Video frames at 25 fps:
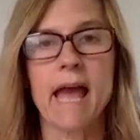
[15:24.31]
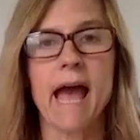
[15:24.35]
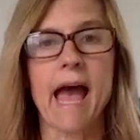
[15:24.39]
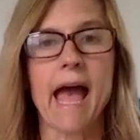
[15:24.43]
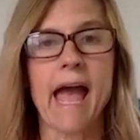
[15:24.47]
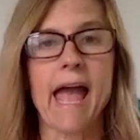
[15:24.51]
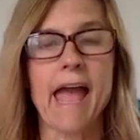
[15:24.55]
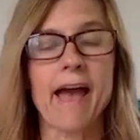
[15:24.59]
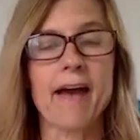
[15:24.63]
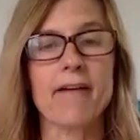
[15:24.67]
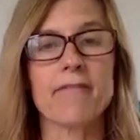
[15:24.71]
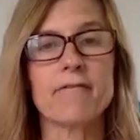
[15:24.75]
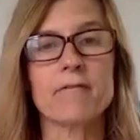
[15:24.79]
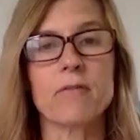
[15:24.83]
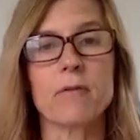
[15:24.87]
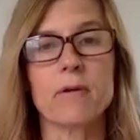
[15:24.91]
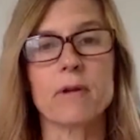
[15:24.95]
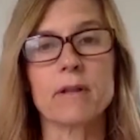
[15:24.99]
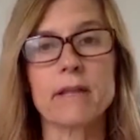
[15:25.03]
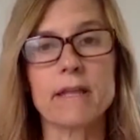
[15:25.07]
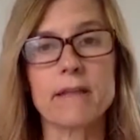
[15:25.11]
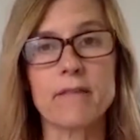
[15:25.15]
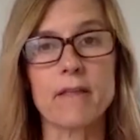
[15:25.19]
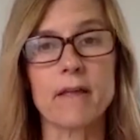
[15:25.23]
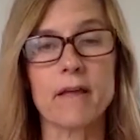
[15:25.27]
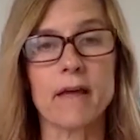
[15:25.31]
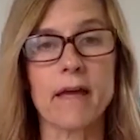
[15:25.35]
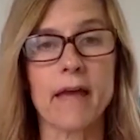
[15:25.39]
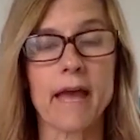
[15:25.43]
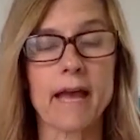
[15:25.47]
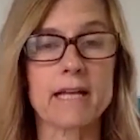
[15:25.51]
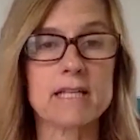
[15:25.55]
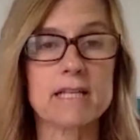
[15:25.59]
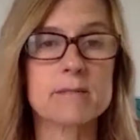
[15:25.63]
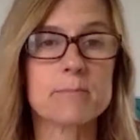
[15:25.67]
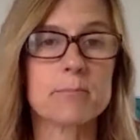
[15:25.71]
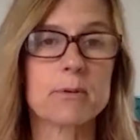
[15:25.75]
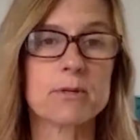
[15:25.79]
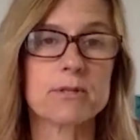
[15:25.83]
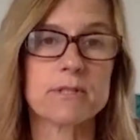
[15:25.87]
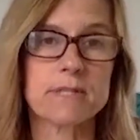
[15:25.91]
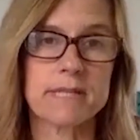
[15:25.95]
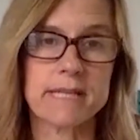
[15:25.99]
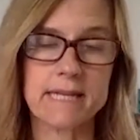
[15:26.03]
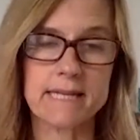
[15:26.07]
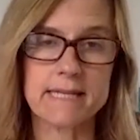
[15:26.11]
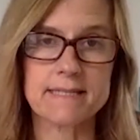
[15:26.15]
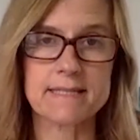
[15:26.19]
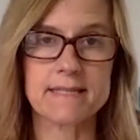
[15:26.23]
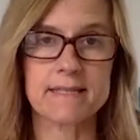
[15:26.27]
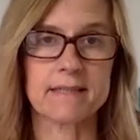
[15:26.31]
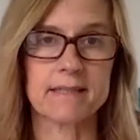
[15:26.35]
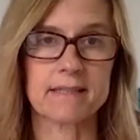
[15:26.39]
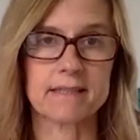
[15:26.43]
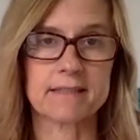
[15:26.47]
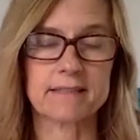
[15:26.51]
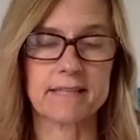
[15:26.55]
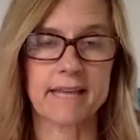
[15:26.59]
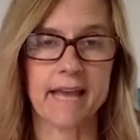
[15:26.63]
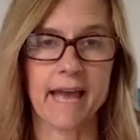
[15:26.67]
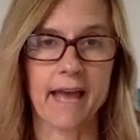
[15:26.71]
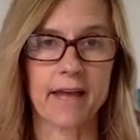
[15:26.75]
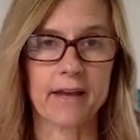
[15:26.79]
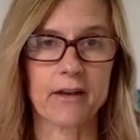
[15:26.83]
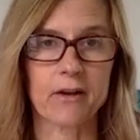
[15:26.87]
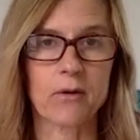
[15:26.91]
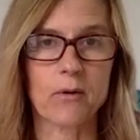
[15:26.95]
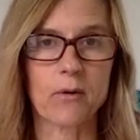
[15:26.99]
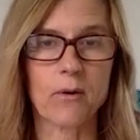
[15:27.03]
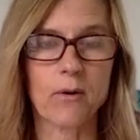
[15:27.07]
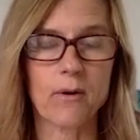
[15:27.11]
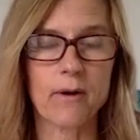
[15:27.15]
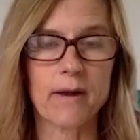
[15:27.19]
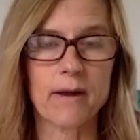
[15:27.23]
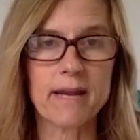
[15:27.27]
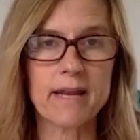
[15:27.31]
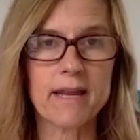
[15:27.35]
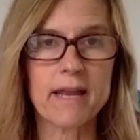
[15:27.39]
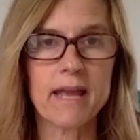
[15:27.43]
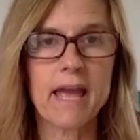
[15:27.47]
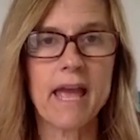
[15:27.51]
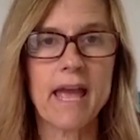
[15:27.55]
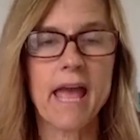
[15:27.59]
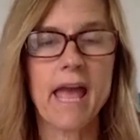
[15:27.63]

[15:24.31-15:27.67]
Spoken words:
I have really the expertise in this category,